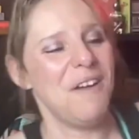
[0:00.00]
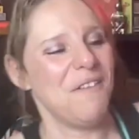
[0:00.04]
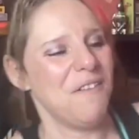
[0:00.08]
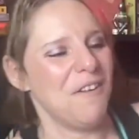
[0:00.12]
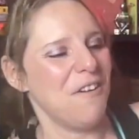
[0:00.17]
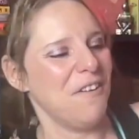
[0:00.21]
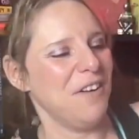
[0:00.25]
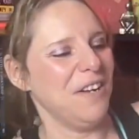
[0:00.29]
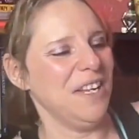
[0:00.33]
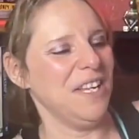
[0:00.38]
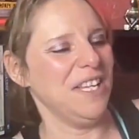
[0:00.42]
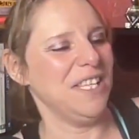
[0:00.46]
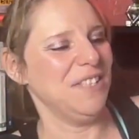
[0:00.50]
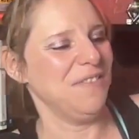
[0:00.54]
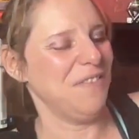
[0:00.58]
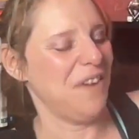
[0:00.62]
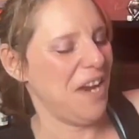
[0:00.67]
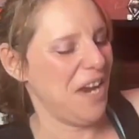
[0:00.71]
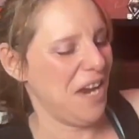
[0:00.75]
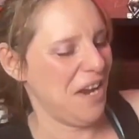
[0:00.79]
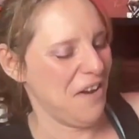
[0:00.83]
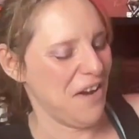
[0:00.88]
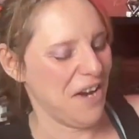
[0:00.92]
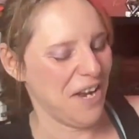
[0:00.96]
Rory list
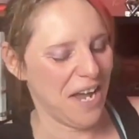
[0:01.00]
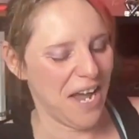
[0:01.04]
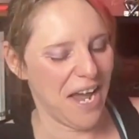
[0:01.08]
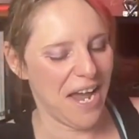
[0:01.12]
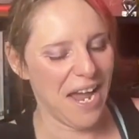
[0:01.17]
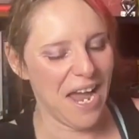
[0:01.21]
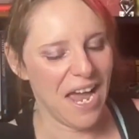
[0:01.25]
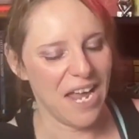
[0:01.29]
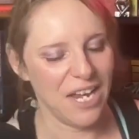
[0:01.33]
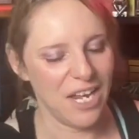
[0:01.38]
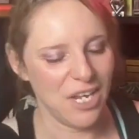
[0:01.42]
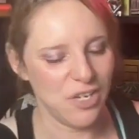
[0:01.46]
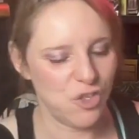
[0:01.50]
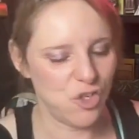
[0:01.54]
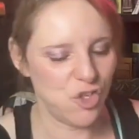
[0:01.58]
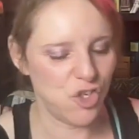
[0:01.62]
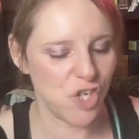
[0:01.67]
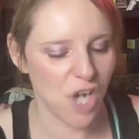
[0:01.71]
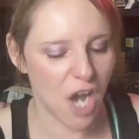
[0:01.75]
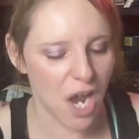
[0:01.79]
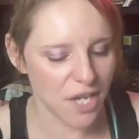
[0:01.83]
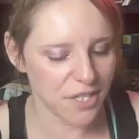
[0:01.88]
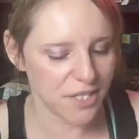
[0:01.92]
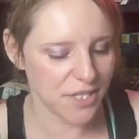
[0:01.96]
right here, okay? And I
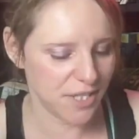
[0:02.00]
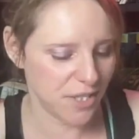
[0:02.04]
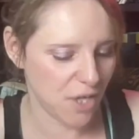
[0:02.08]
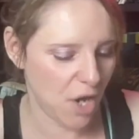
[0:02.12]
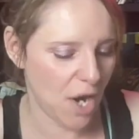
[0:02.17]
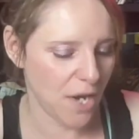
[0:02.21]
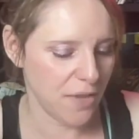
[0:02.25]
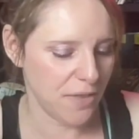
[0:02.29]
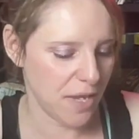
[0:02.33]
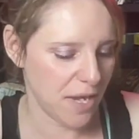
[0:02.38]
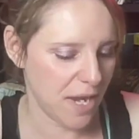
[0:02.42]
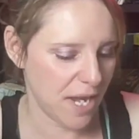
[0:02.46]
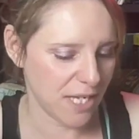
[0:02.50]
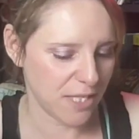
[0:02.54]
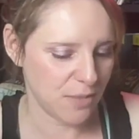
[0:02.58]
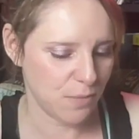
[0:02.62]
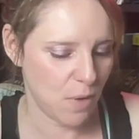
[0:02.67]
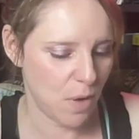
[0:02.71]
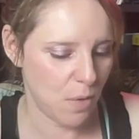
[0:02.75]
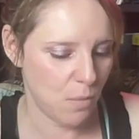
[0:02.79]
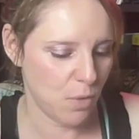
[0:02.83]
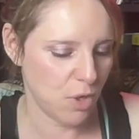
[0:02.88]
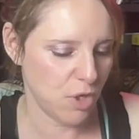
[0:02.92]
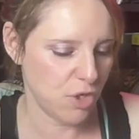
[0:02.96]
just started the next
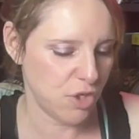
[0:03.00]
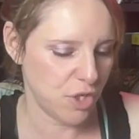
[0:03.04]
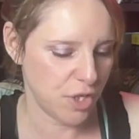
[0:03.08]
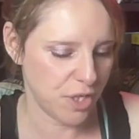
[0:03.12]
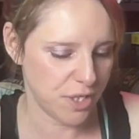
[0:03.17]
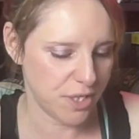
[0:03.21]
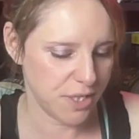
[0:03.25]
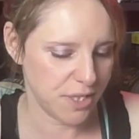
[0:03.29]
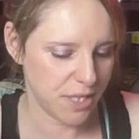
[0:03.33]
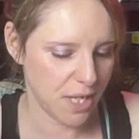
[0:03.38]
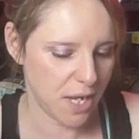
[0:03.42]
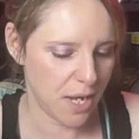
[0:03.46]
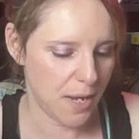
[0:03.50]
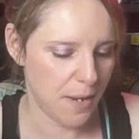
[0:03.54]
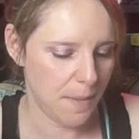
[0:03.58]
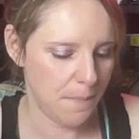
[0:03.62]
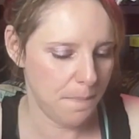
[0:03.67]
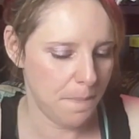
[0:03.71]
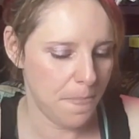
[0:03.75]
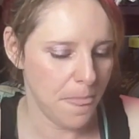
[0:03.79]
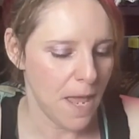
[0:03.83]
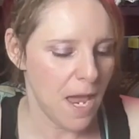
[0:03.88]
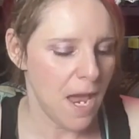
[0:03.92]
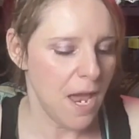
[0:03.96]
one, which is
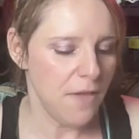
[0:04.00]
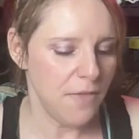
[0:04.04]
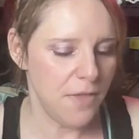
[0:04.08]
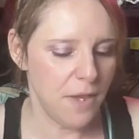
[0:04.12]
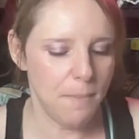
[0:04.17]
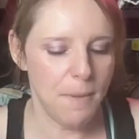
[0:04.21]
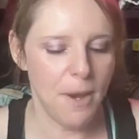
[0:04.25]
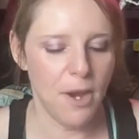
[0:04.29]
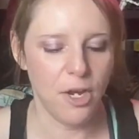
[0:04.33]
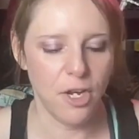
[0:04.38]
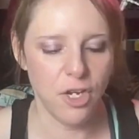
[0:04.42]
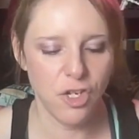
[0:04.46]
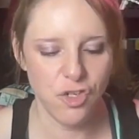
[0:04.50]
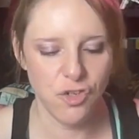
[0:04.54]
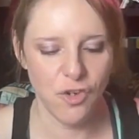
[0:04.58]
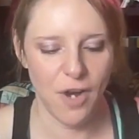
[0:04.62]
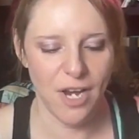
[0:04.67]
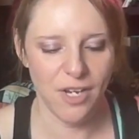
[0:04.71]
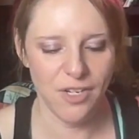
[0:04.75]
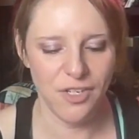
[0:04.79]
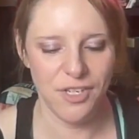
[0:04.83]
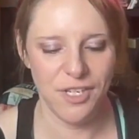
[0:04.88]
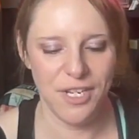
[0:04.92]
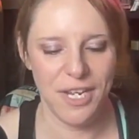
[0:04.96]
The American
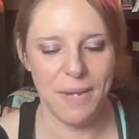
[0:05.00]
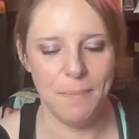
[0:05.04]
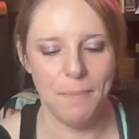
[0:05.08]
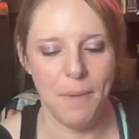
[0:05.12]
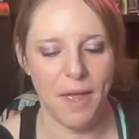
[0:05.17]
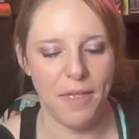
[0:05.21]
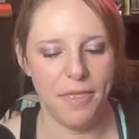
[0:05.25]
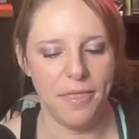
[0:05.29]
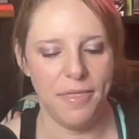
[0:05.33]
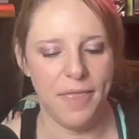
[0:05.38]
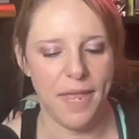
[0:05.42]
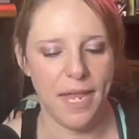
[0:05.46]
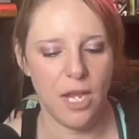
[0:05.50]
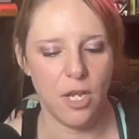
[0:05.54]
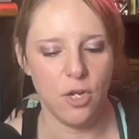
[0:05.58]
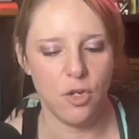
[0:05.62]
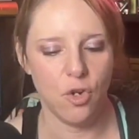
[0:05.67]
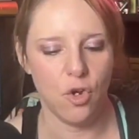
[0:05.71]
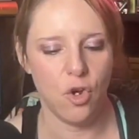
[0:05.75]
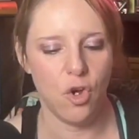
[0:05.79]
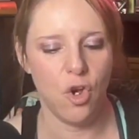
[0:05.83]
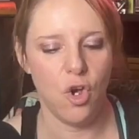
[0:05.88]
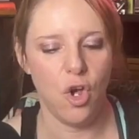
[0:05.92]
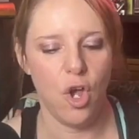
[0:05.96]
Tragedy by
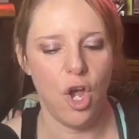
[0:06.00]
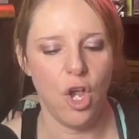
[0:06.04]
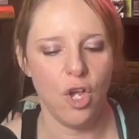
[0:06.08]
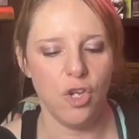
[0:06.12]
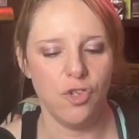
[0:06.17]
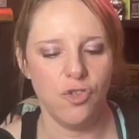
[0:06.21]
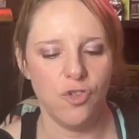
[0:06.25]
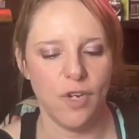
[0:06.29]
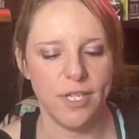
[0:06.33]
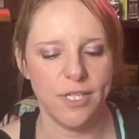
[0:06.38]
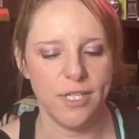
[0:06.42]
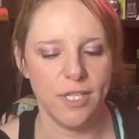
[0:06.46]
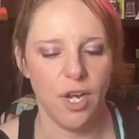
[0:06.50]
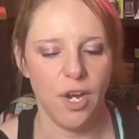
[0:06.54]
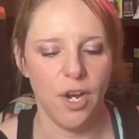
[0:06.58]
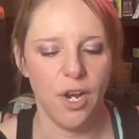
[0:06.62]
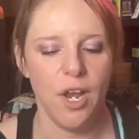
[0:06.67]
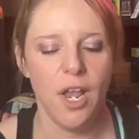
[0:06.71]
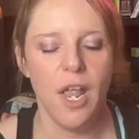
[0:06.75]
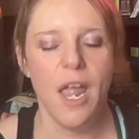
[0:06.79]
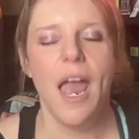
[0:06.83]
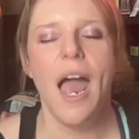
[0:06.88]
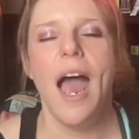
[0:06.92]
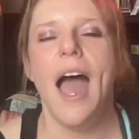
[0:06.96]
Theodore Dreiser.
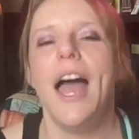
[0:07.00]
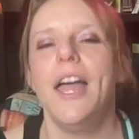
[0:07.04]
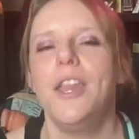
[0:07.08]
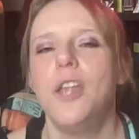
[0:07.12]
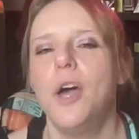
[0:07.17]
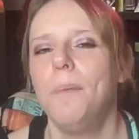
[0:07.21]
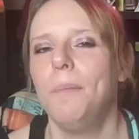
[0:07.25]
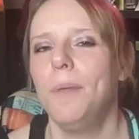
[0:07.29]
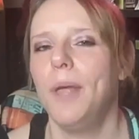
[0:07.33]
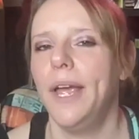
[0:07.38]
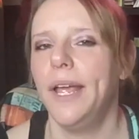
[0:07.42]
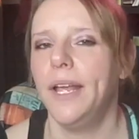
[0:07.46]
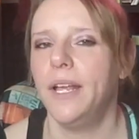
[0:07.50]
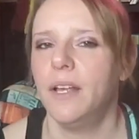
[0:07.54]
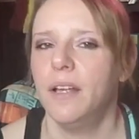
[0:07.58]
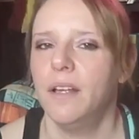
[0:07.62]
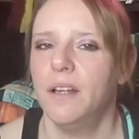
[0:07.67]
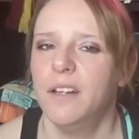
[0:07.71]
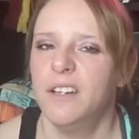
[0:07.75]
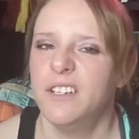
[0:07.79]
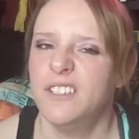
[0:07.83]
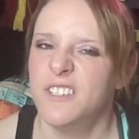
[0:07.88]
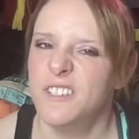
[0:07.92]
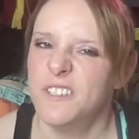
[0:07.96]
And I'm like,
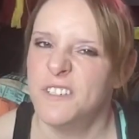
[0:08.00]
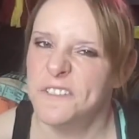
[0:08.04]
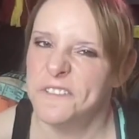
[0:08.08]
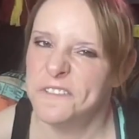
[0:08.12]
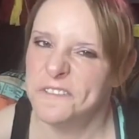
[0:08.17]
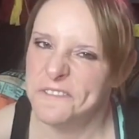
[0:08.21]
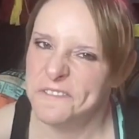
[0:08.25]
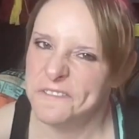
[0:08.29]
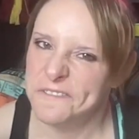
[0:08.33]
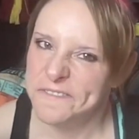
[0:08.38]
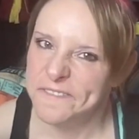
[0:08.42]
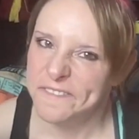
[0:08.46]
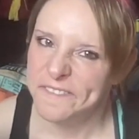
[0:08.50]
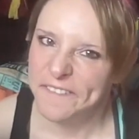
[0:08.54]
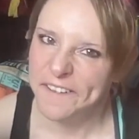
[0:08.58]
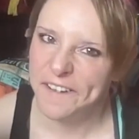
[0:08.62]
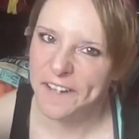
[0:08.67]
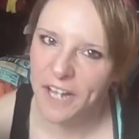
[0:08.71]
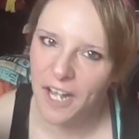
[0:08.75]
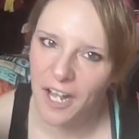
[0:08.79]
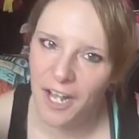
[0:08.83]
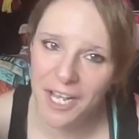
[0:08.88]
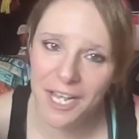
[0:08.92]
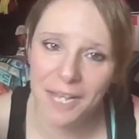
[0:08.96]

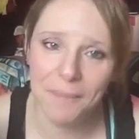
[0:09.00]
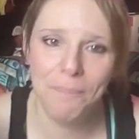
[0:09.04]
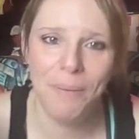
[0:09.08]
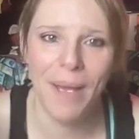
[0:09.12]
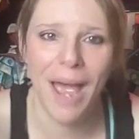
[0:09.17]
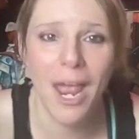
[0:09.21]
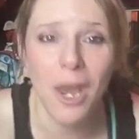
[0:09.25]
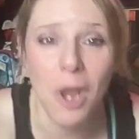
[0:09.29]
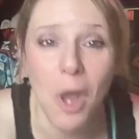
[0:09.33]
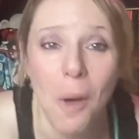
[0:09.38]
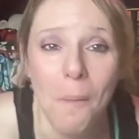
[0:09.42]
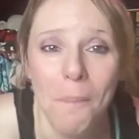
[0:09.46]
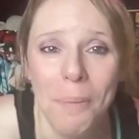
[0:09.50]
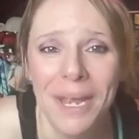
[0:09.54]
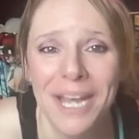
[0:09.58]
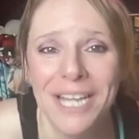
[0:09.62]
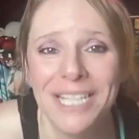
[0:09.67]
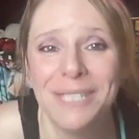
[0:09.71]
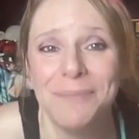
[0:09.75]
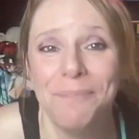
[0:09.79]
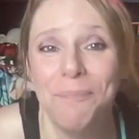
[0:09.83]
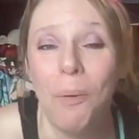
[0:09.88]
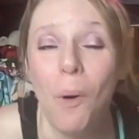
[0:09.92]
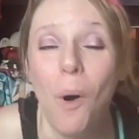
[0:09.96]
oh, you better not be
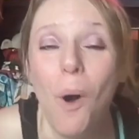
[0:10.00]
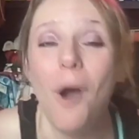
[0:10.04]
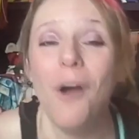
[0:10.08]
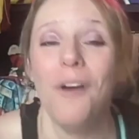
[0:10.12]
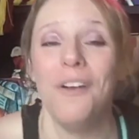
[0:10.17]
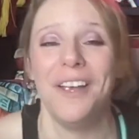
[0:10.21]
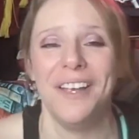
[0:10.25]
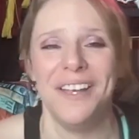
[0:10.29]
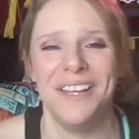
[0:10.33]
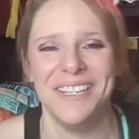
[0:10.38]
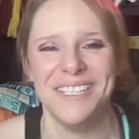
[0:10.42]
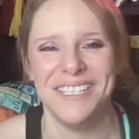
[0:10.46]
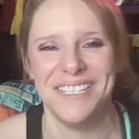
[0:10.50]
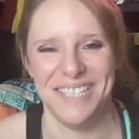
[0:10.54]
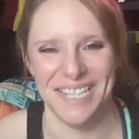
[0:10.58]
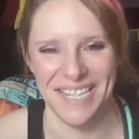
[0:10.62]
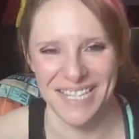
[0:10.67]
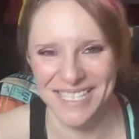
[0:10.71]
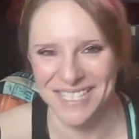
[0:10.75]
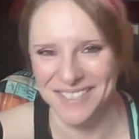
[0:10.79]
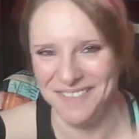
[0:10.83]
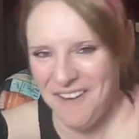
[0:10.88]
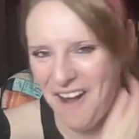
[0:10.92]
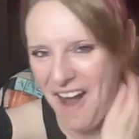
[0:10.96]
as boring as
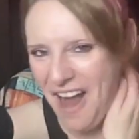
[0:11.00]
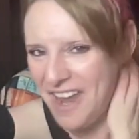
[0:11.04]
this one.